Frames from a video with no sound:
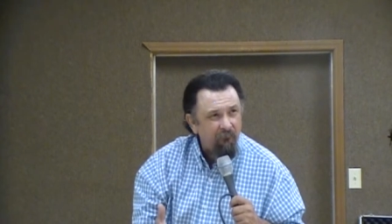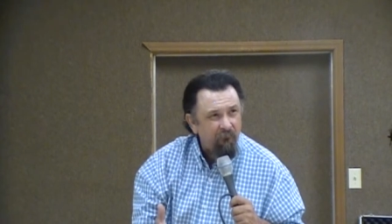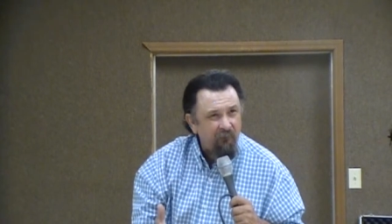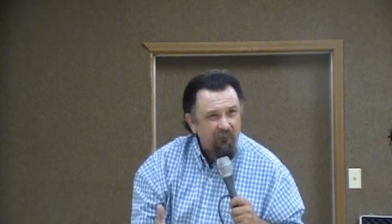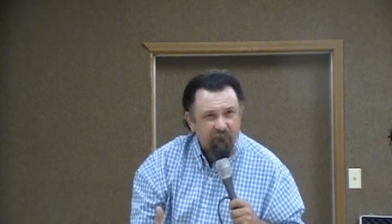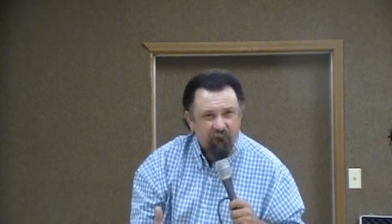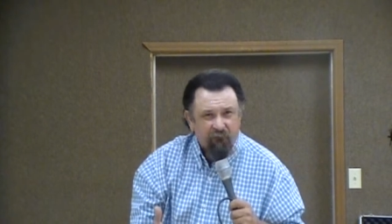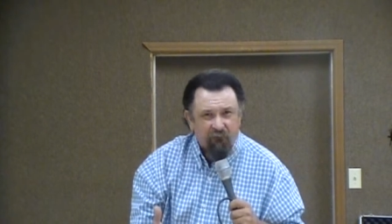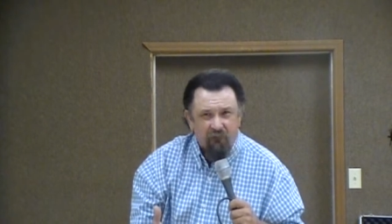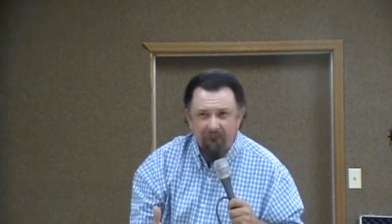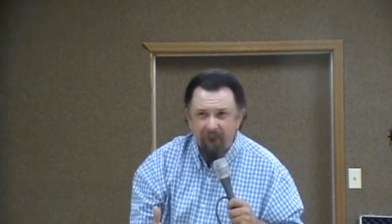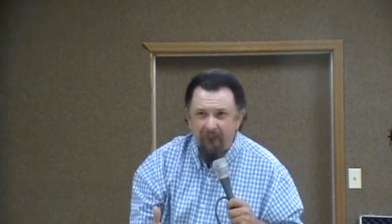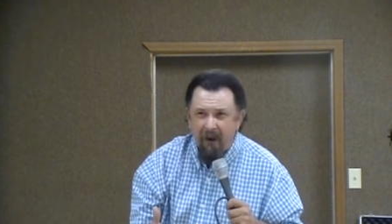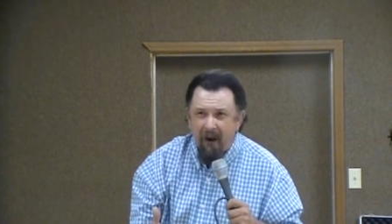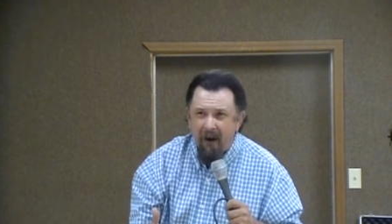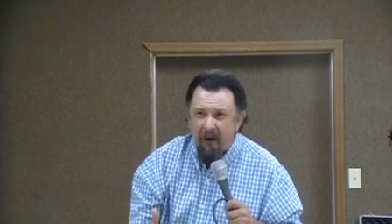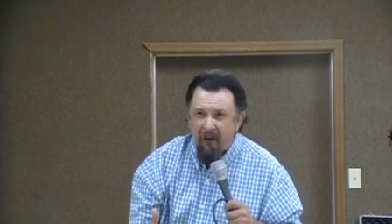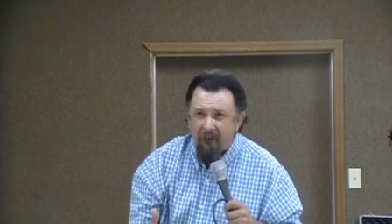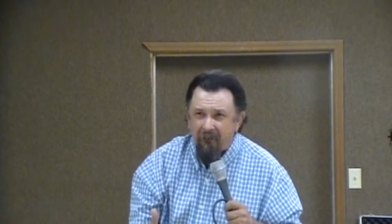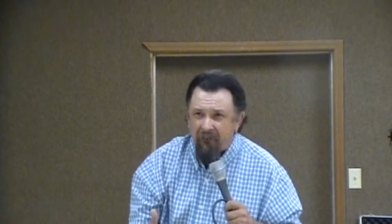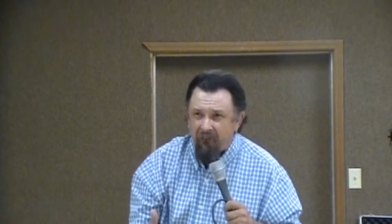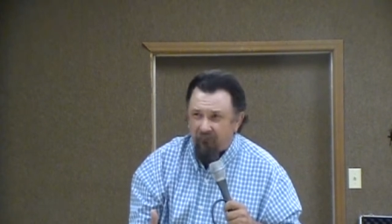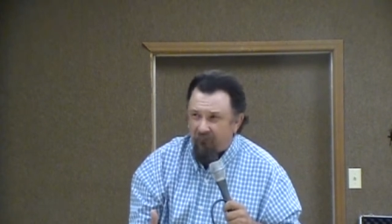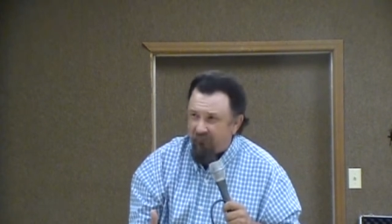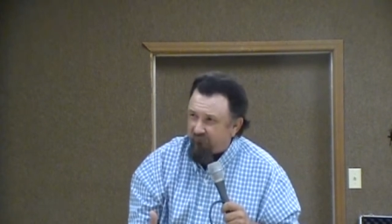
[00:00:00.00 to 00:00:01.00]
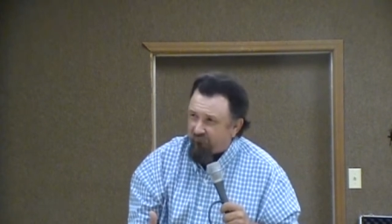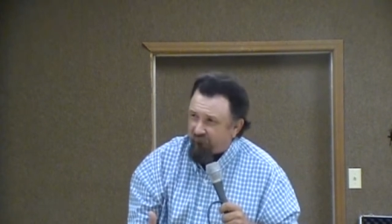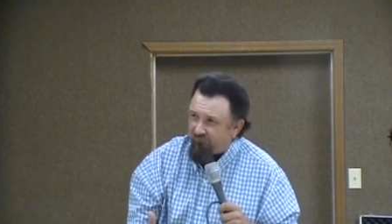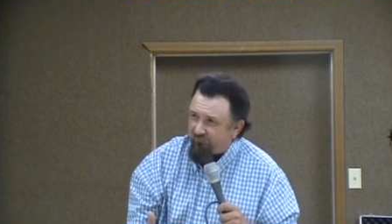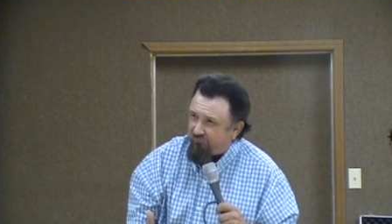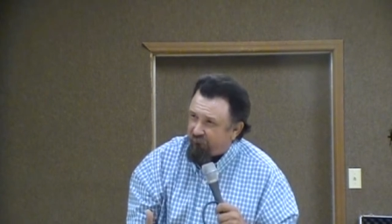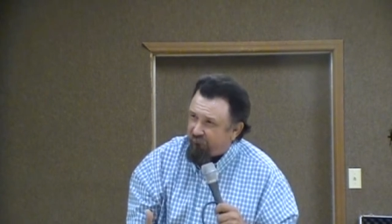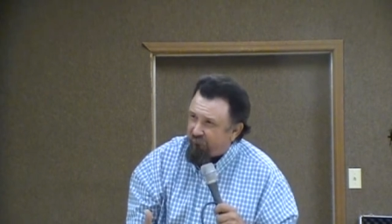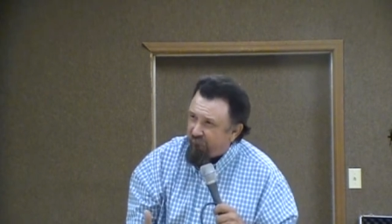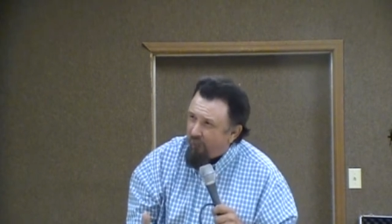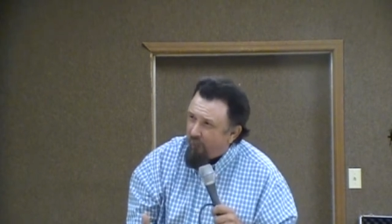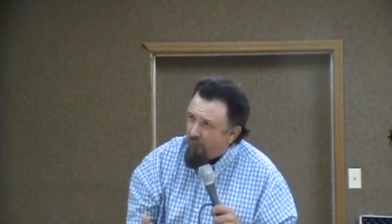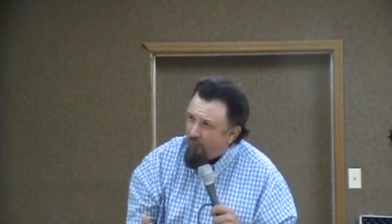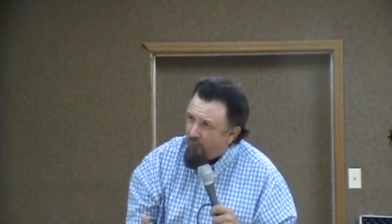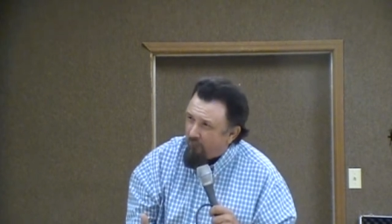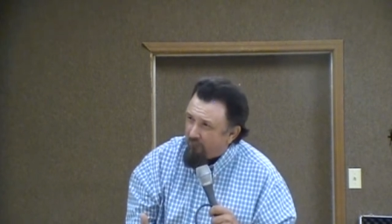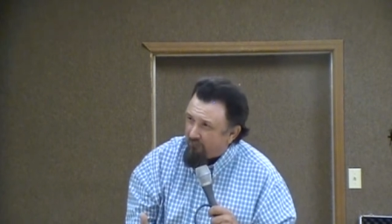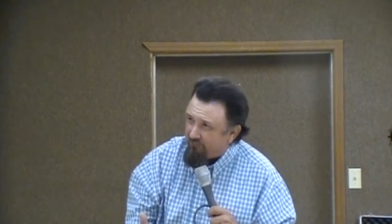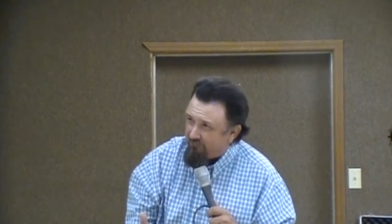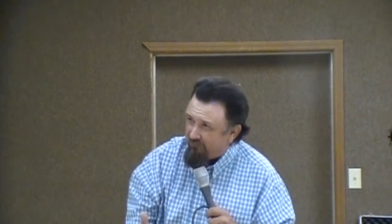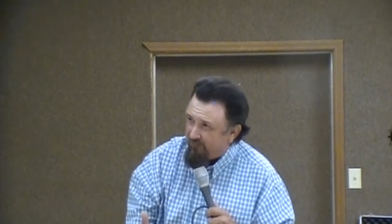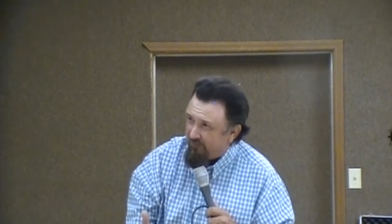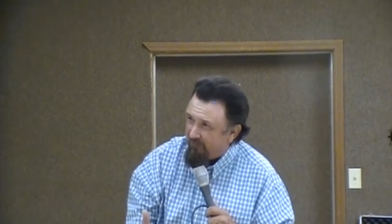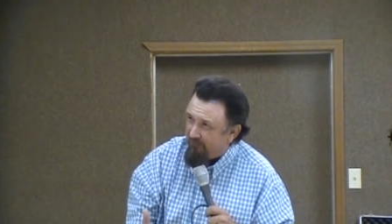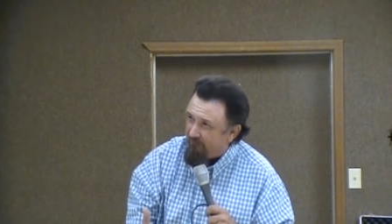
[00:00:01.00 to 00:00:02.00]
This is America. This is
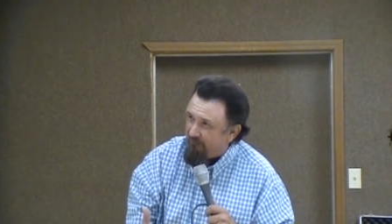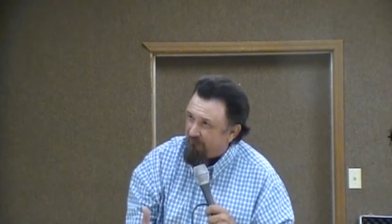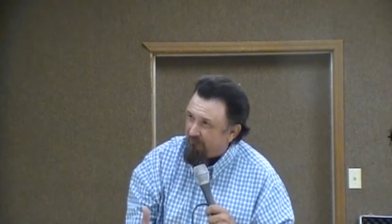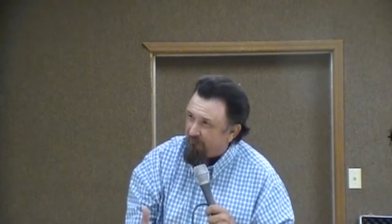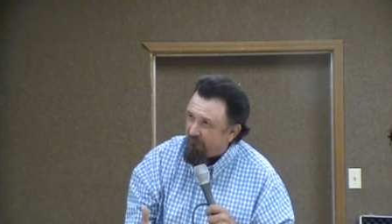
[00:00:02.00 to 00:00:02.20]
Georgia,